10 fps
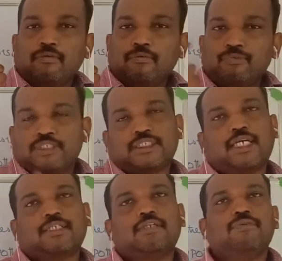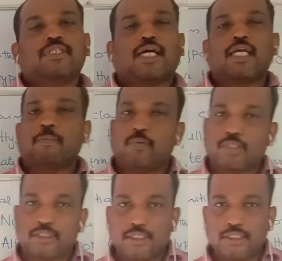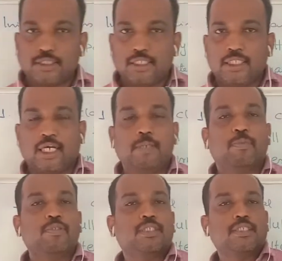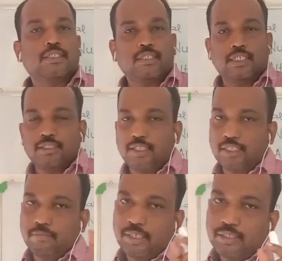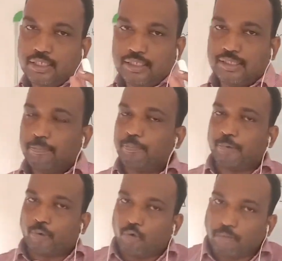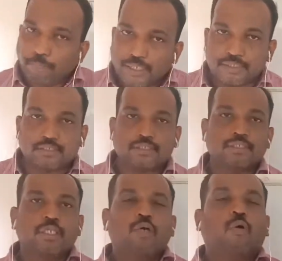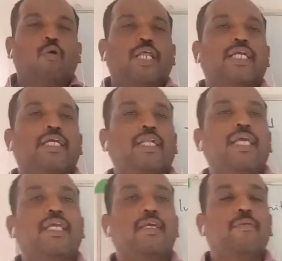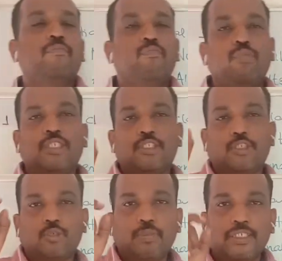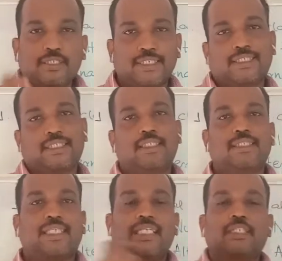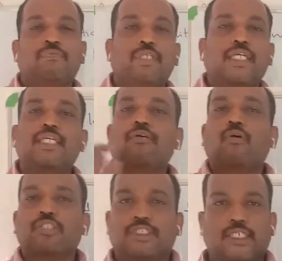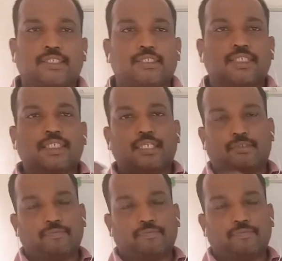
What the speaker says: We started with hypothesis. Hypothesis is nothing but it is a promise or a claim which is to be tested scientifically or statistically.